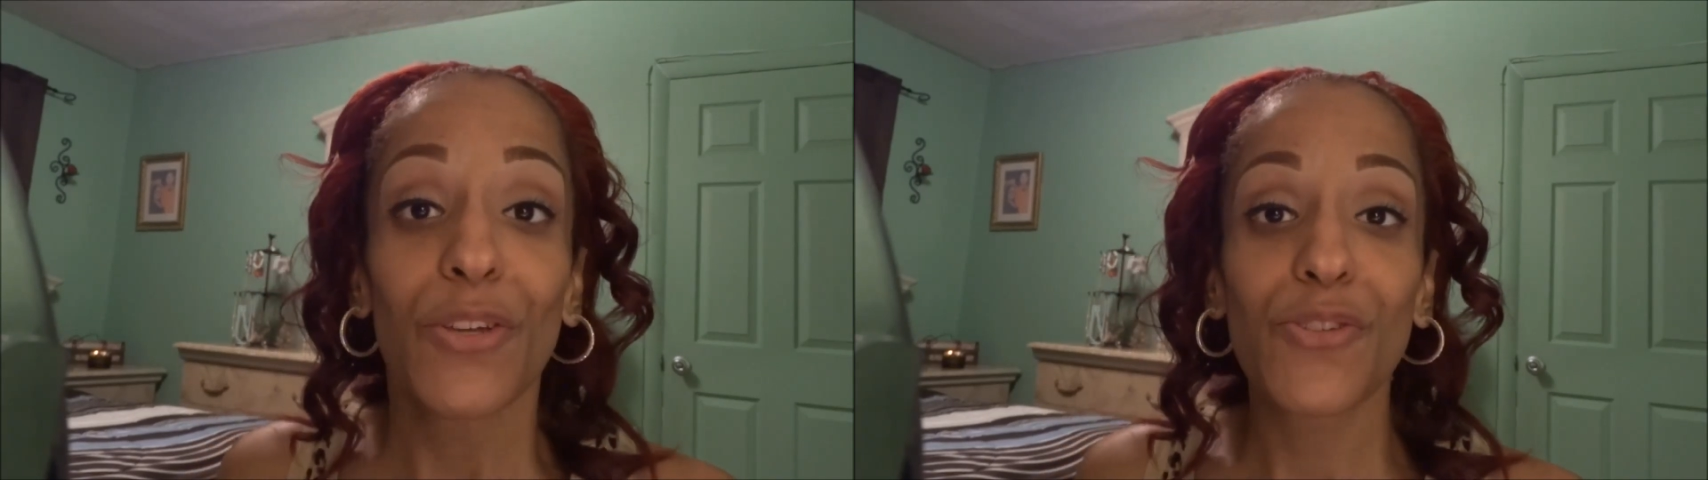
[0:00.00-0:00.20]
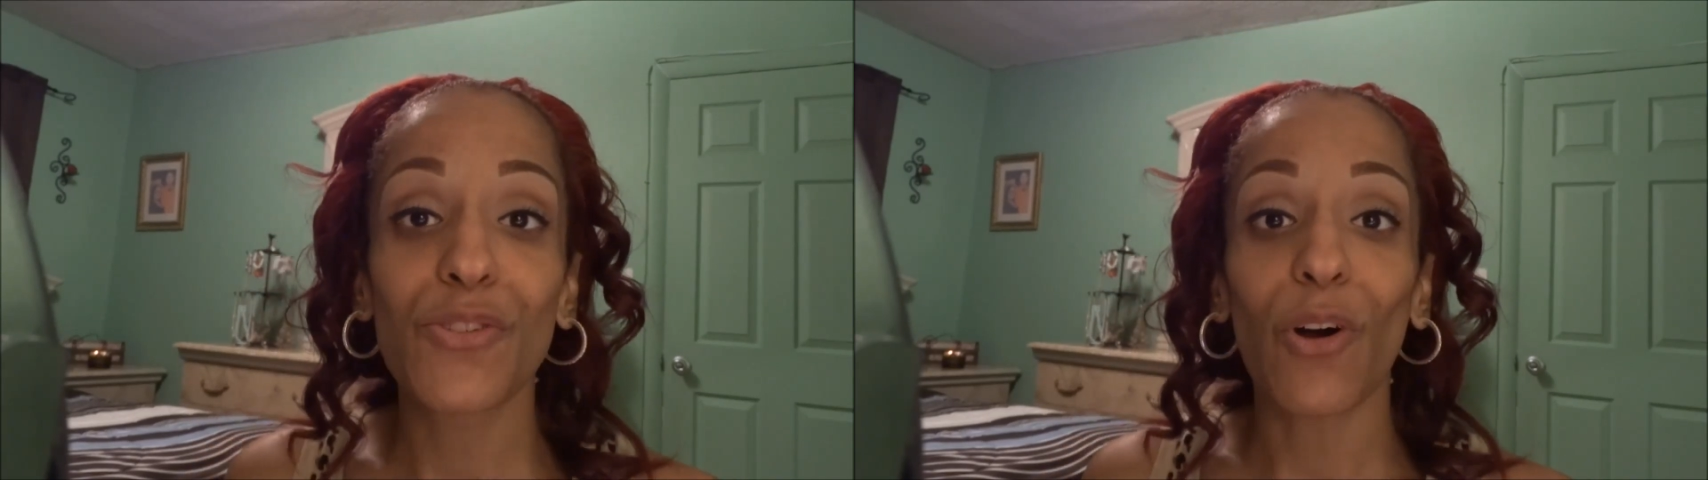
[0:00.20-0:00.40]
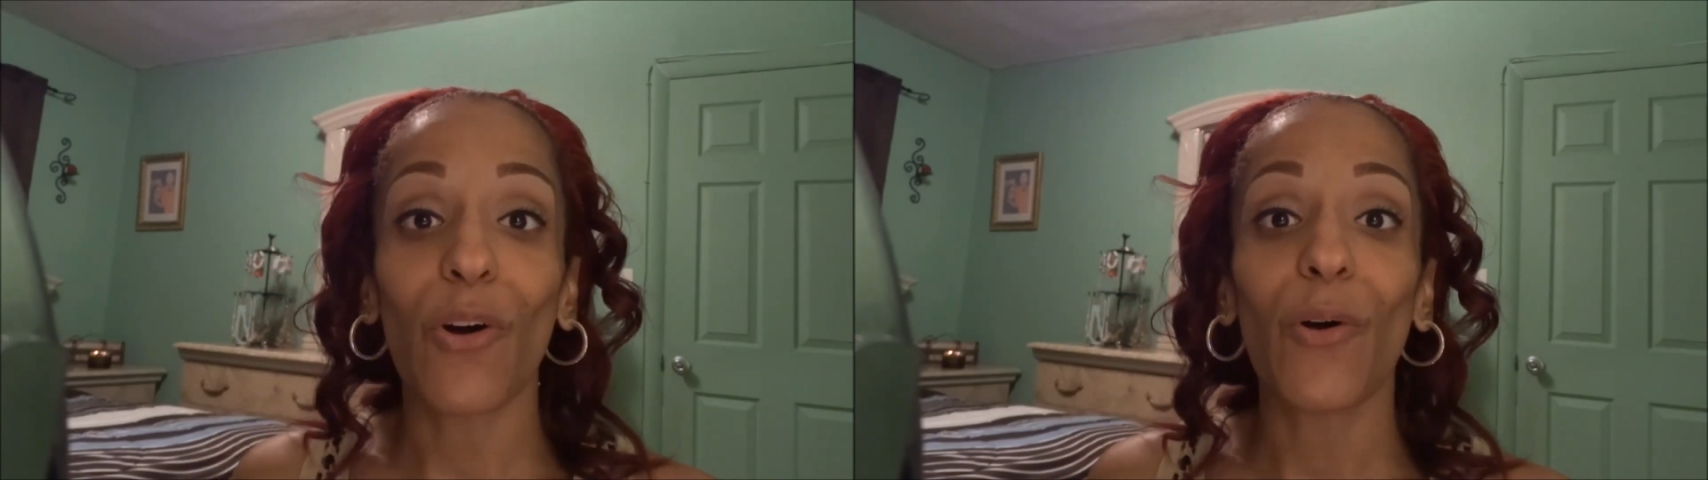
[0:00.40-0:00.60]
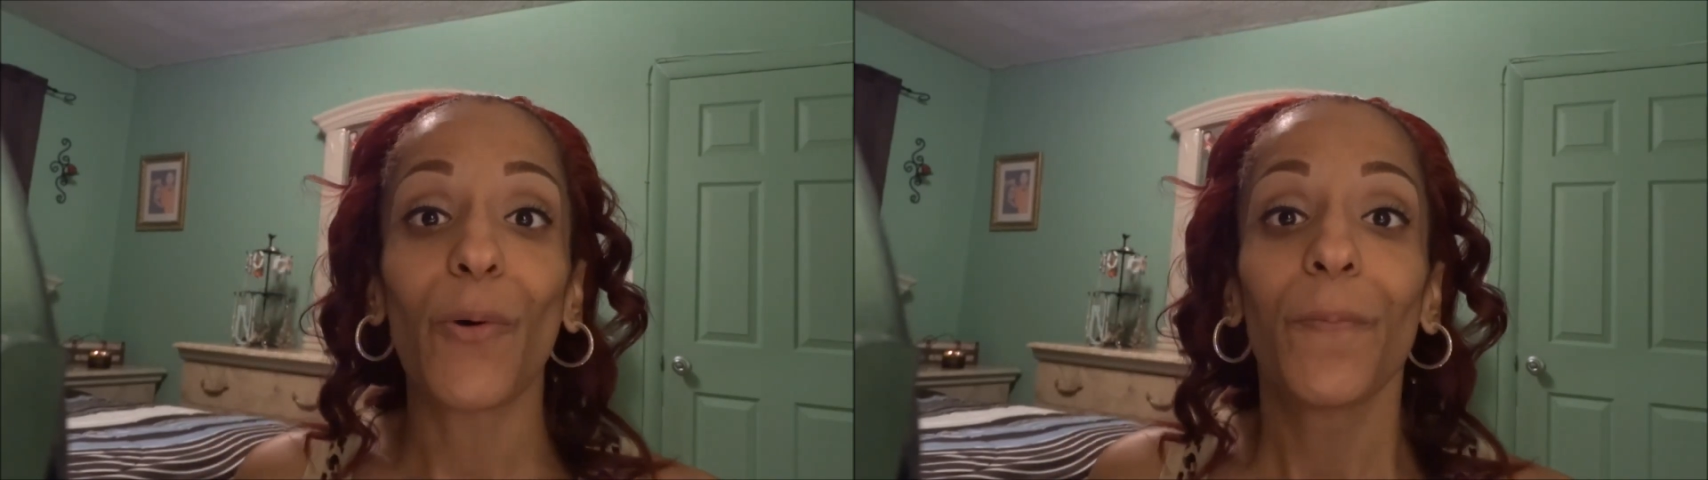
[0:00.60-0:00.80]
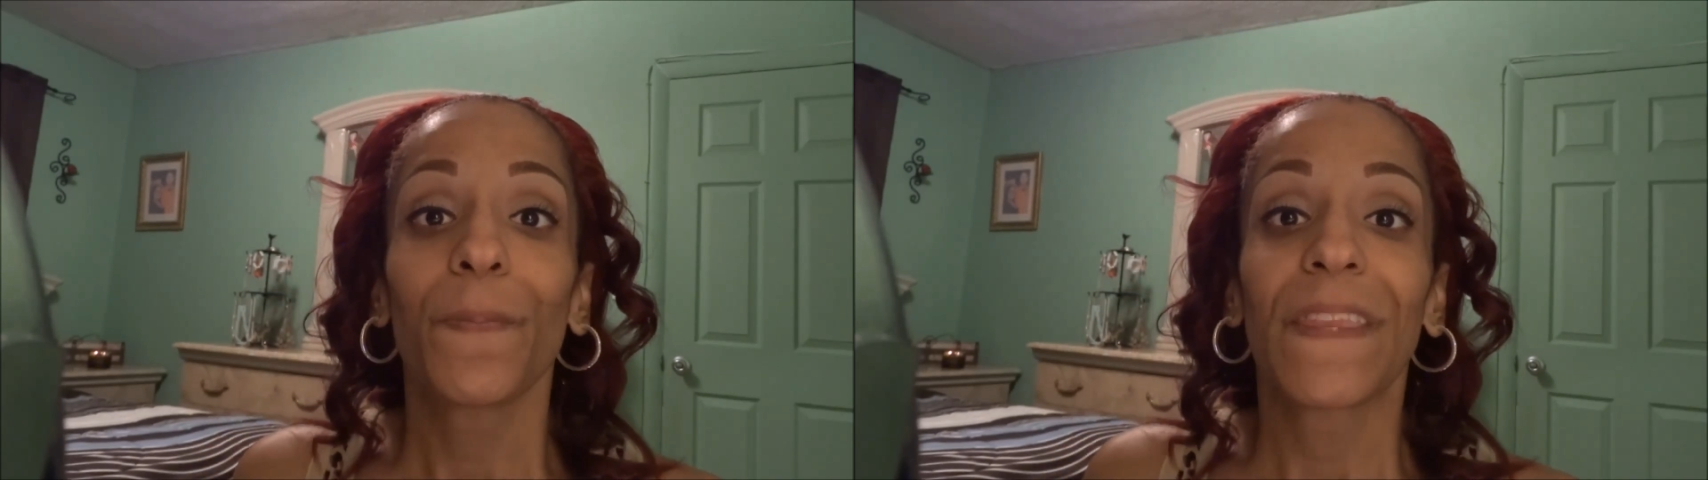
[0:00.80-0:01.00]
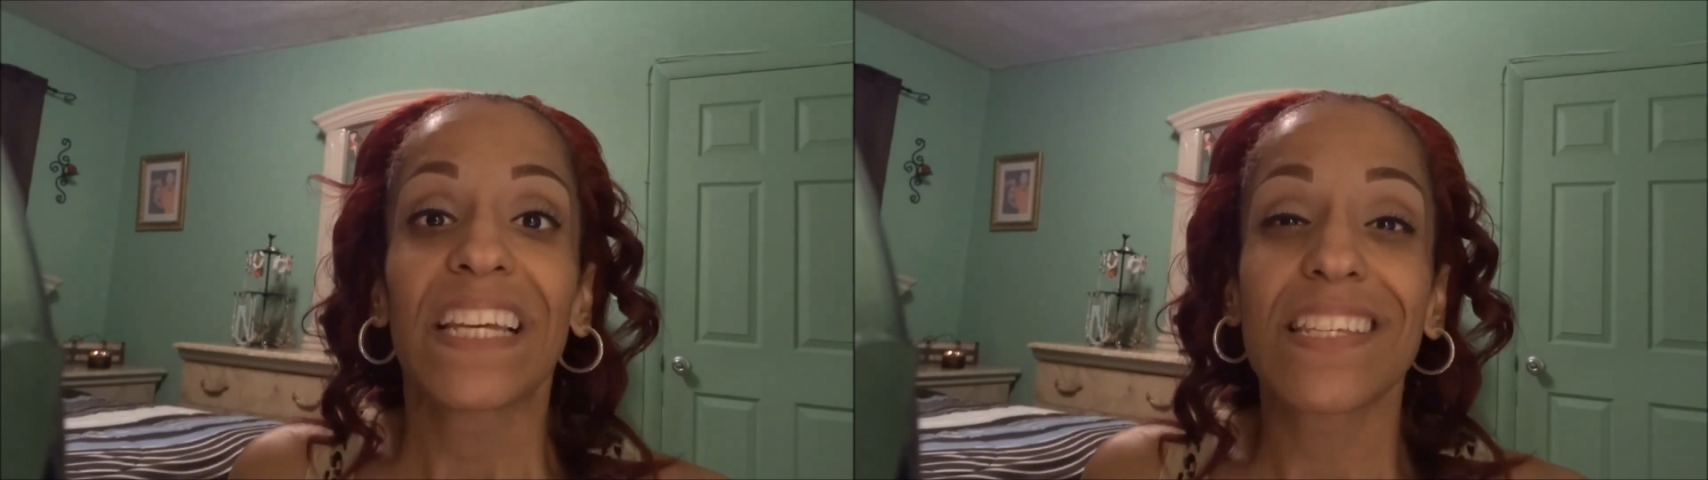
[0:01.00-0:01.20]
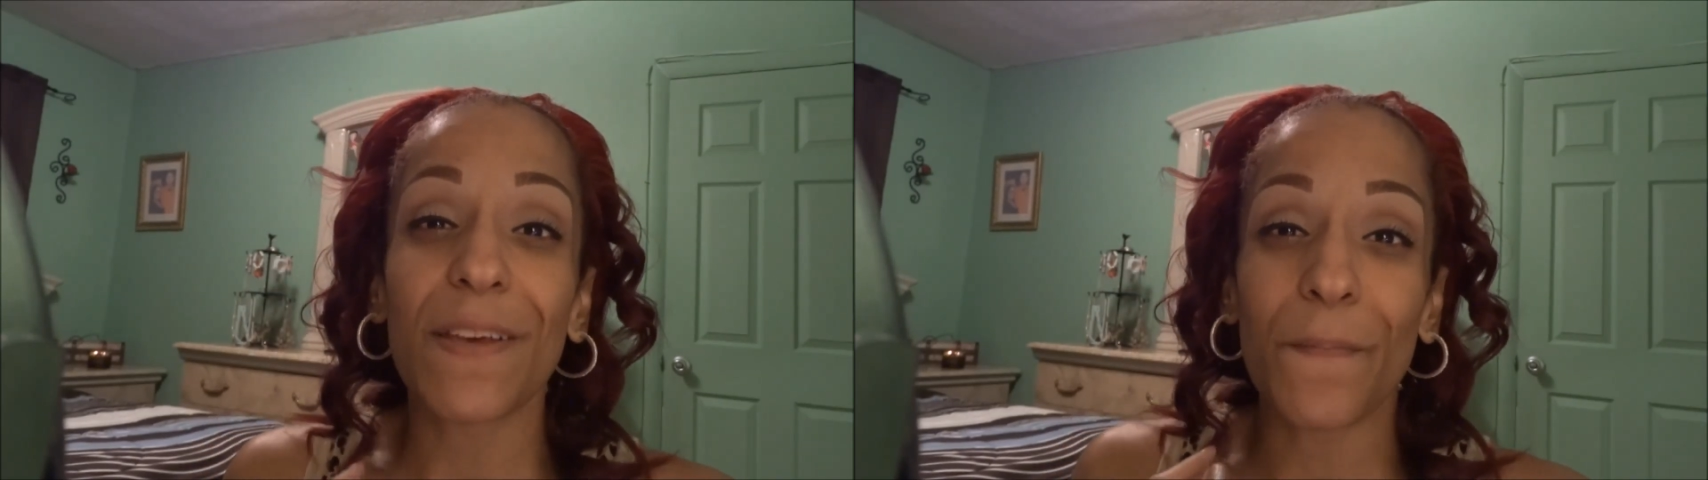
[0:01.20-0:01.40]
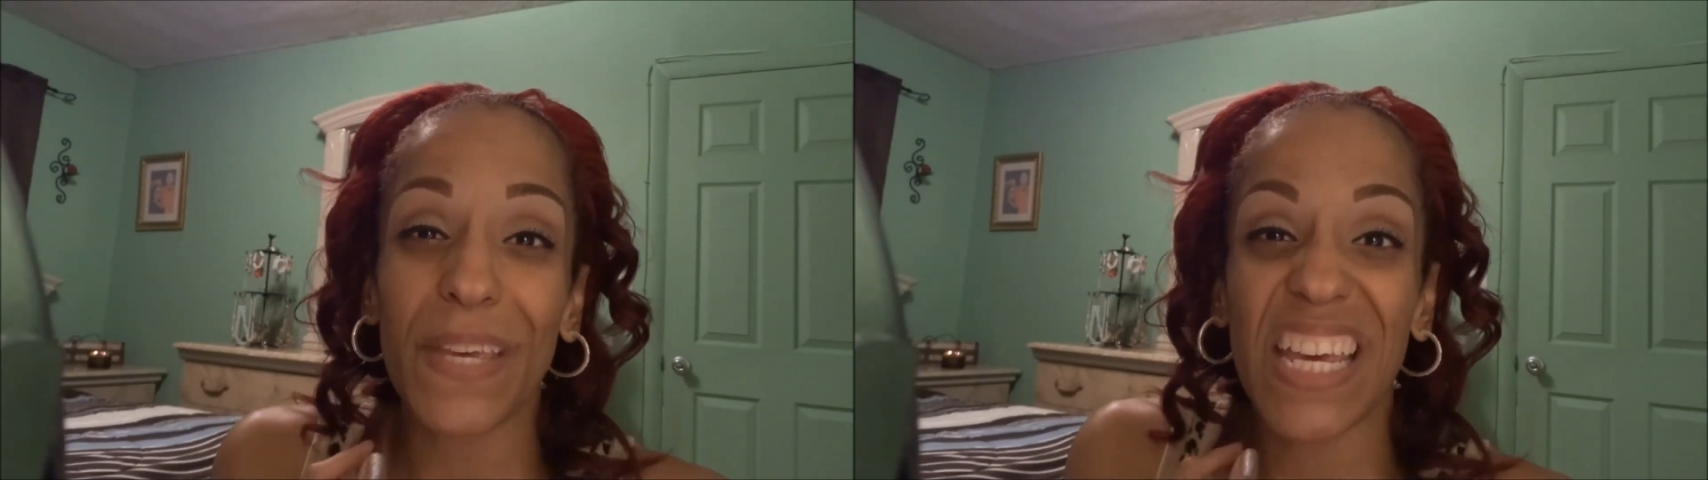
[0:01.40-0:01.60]
so
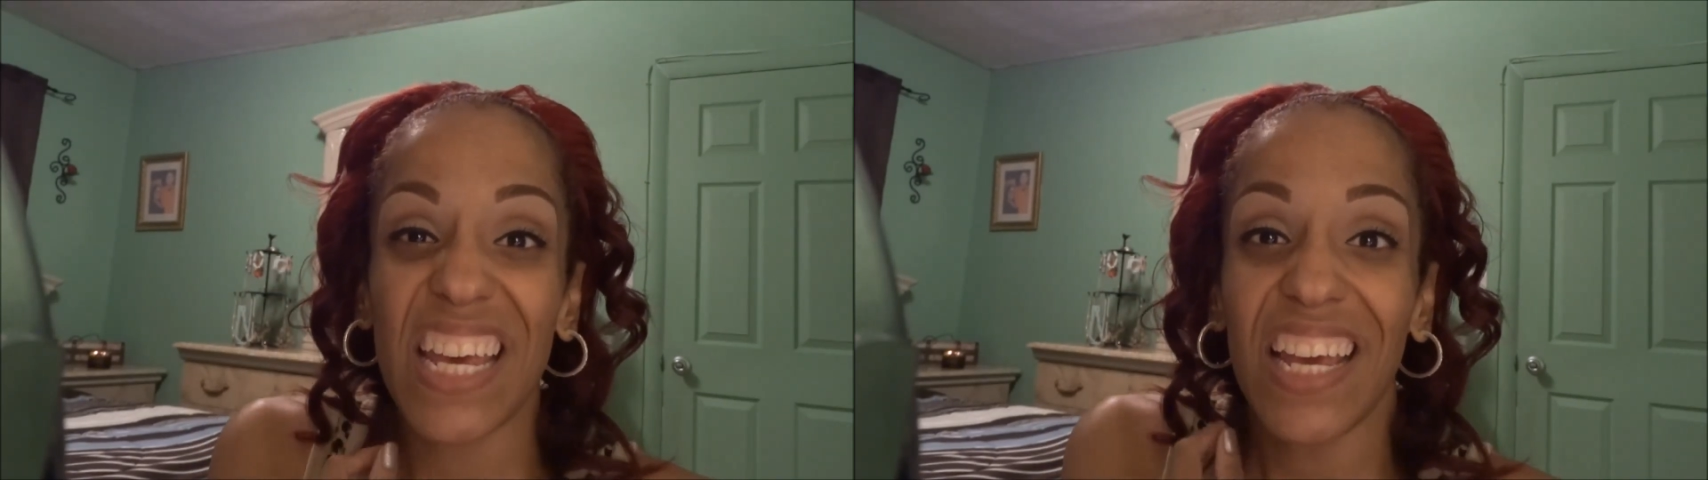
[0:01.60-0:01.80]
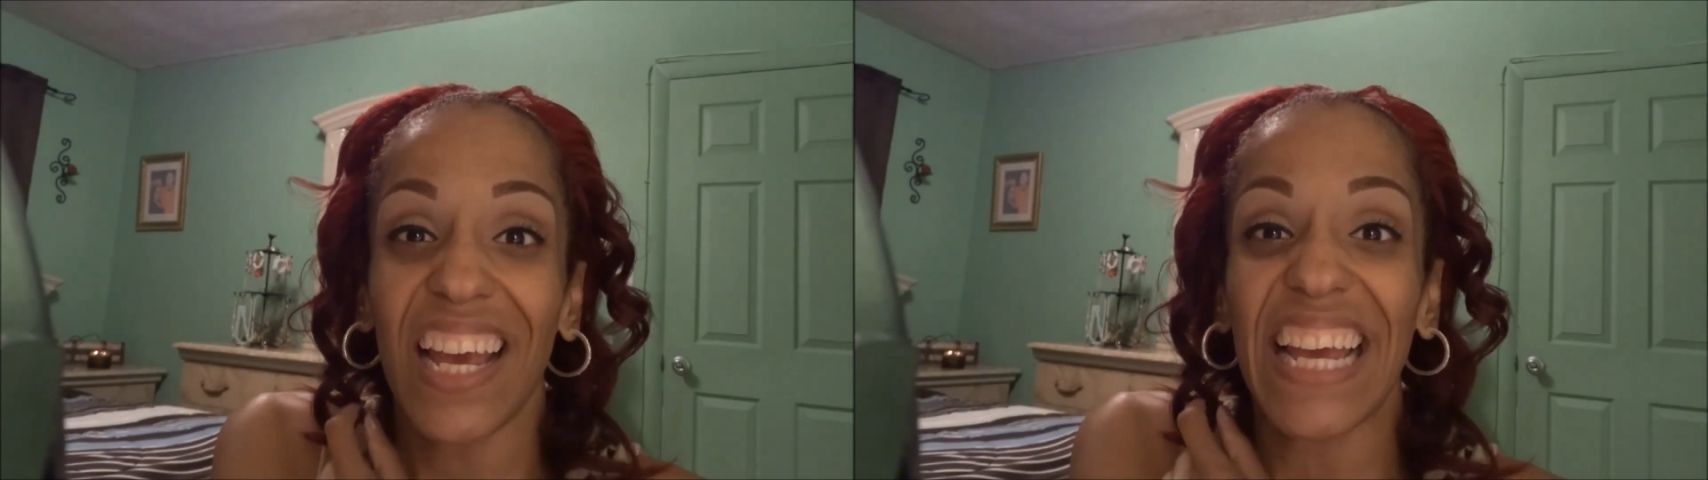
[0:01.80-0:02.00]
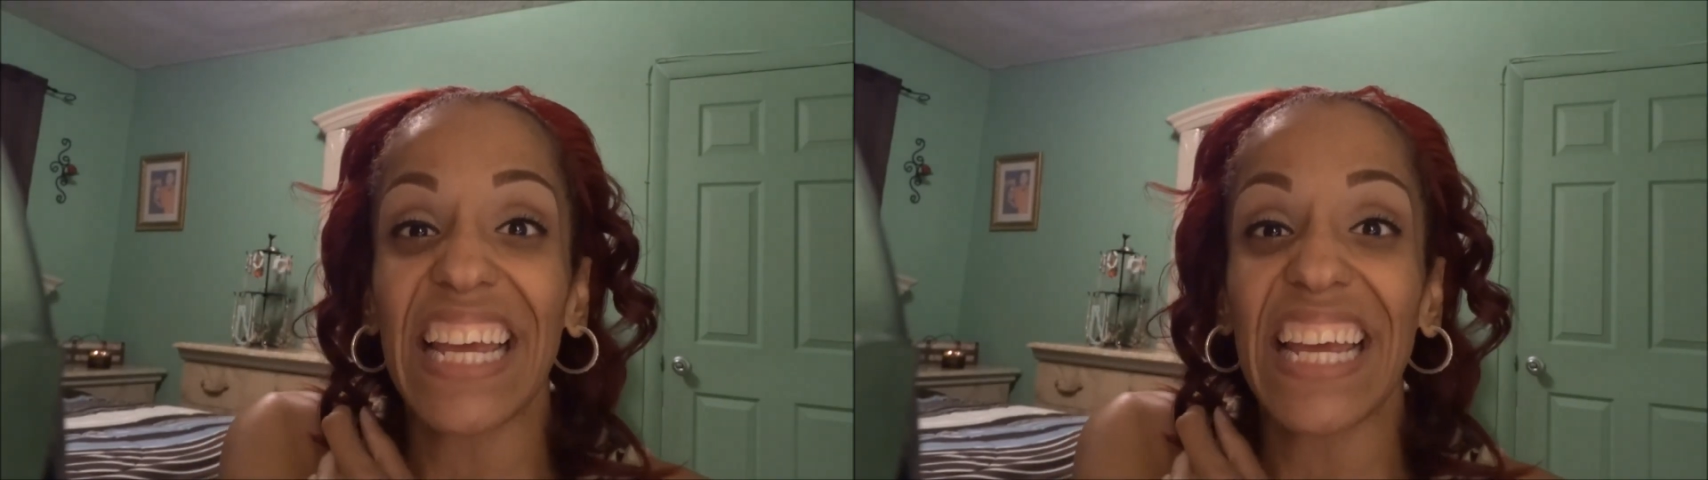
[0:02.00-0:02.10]
to me,